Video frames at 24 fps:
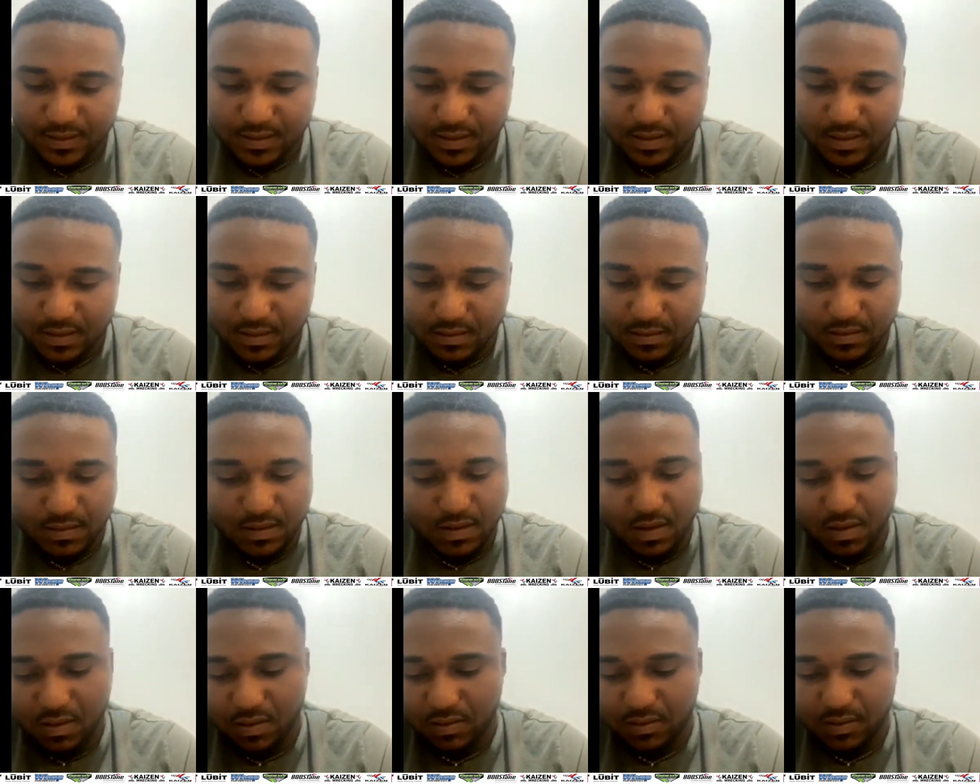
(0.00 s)

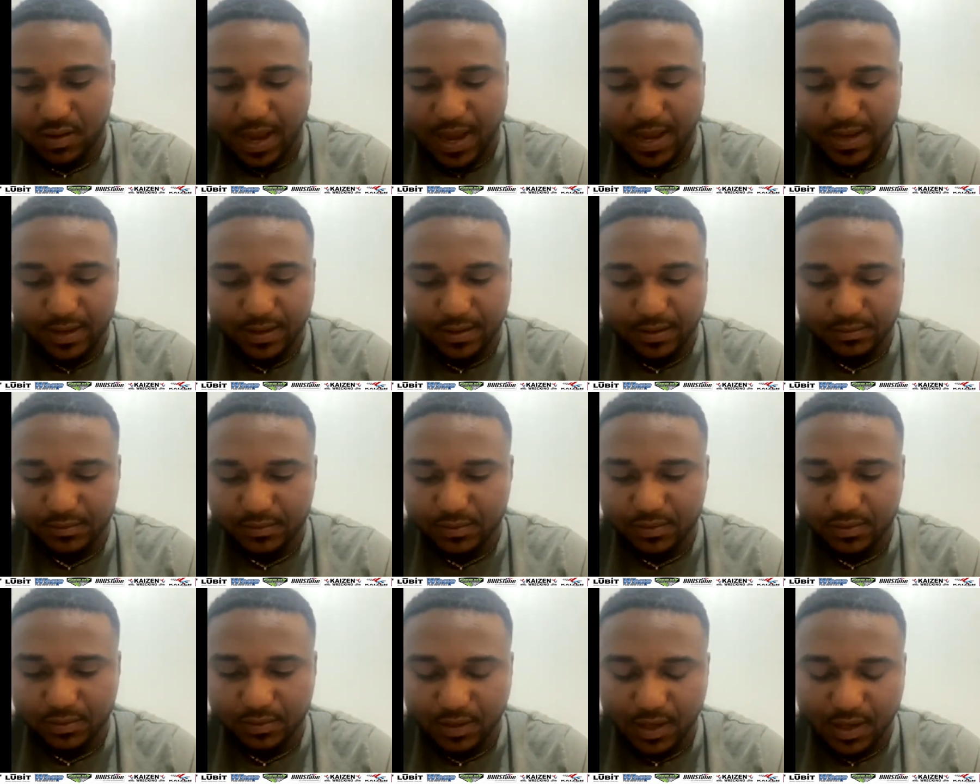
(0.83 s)
No,
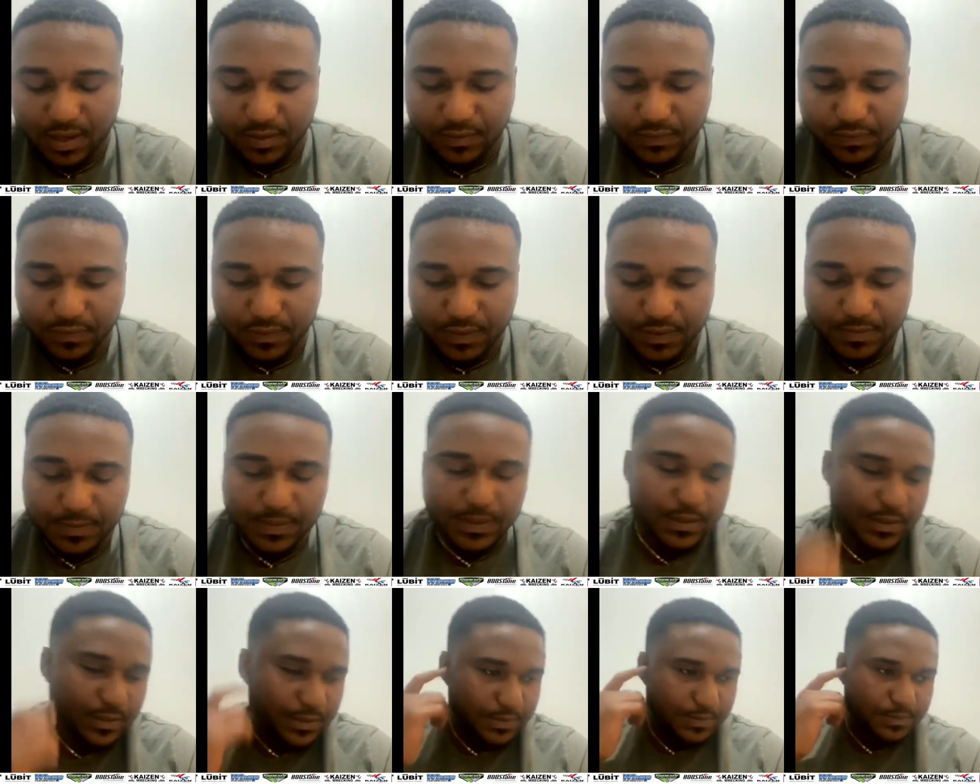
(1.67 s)
other
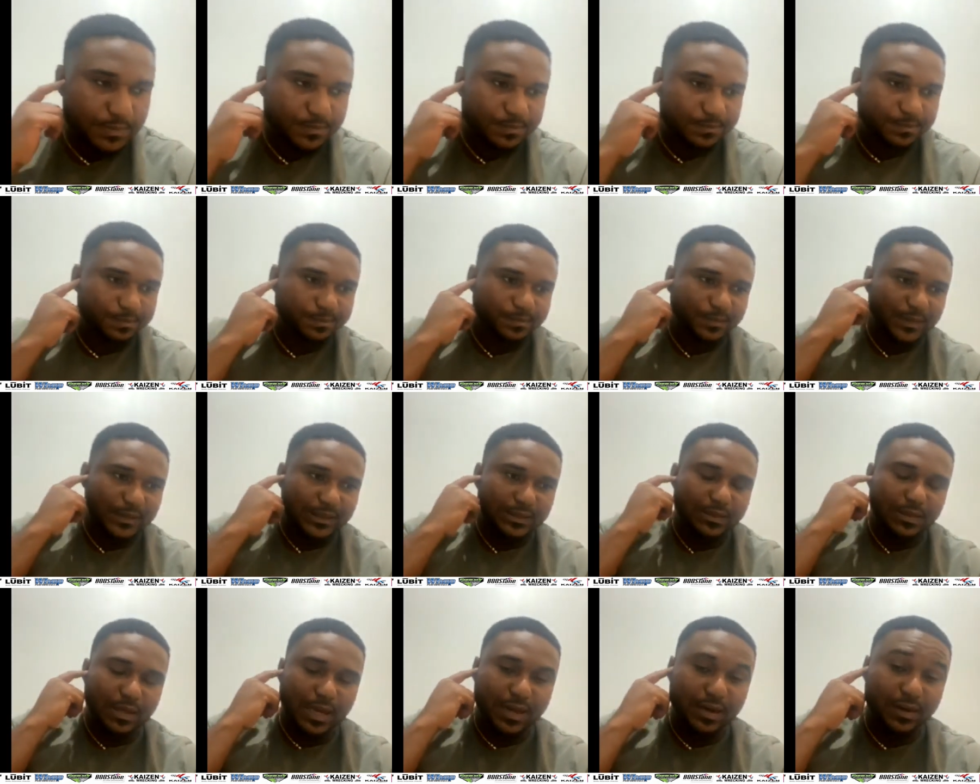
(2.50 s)
from
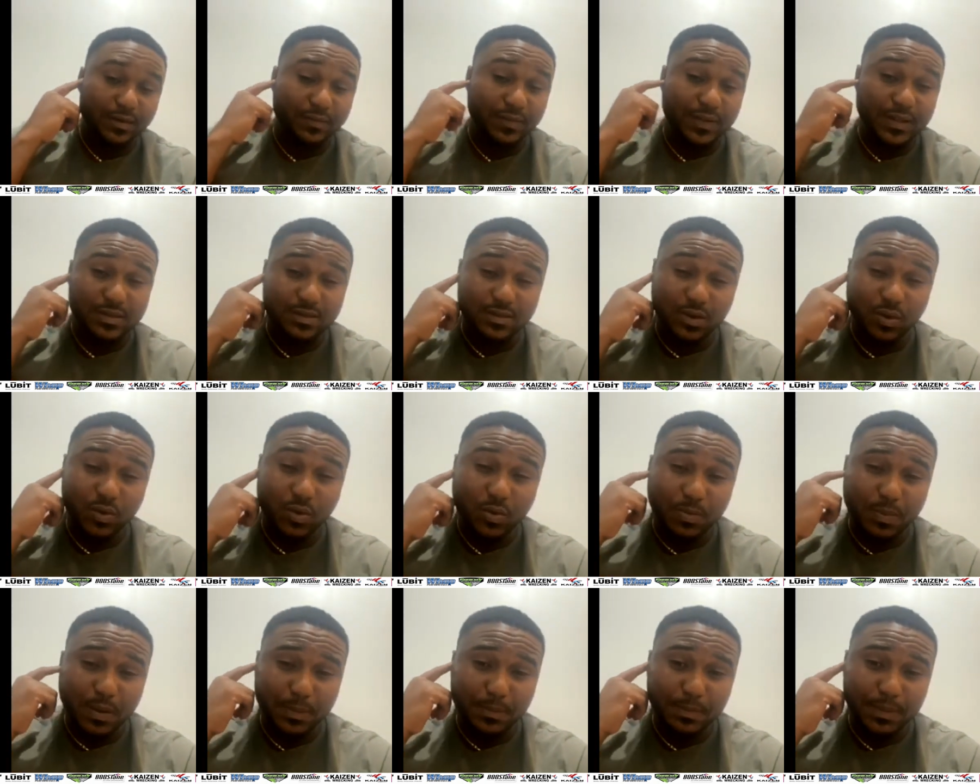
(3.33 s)
I did feel some
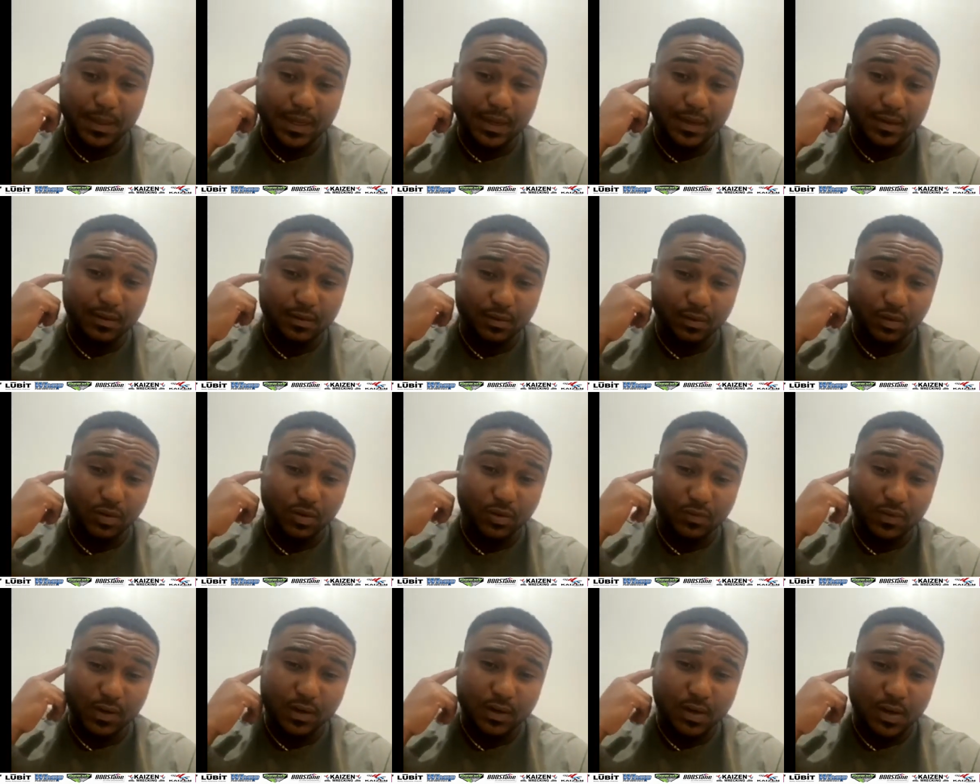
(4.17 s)
hope of pain
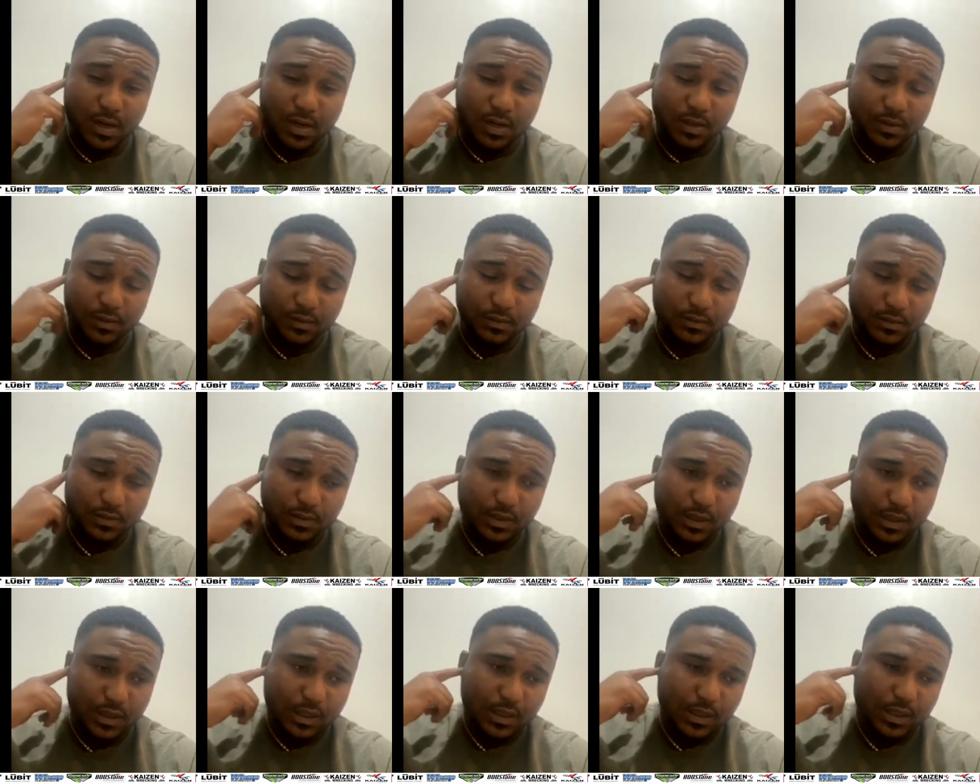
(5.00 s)
overall,
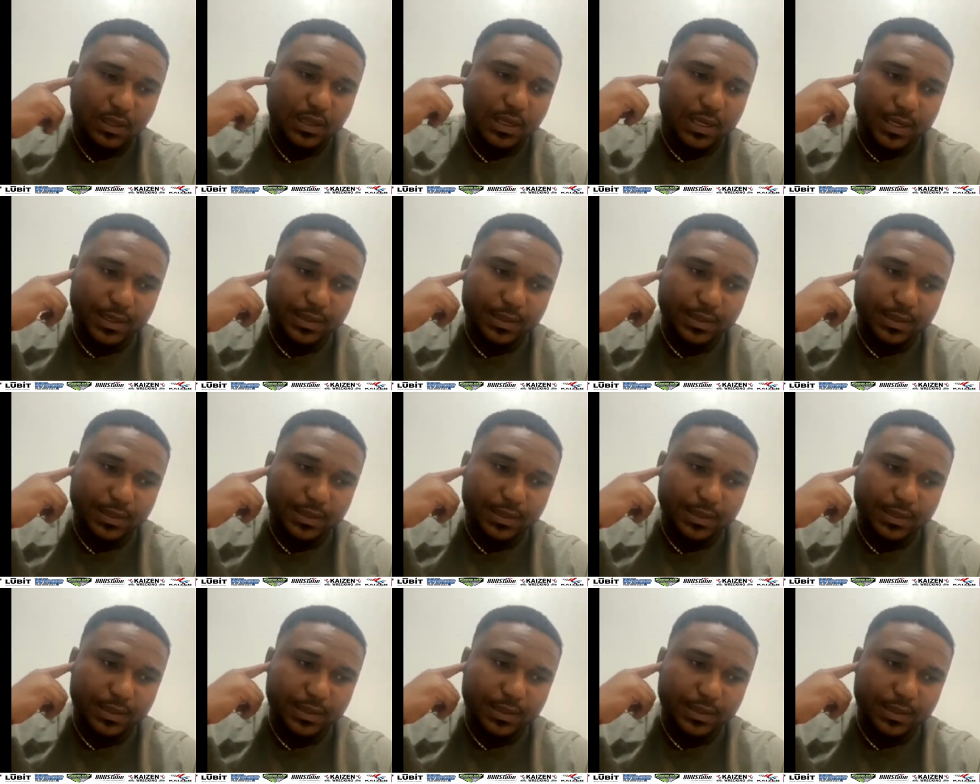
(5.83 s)
and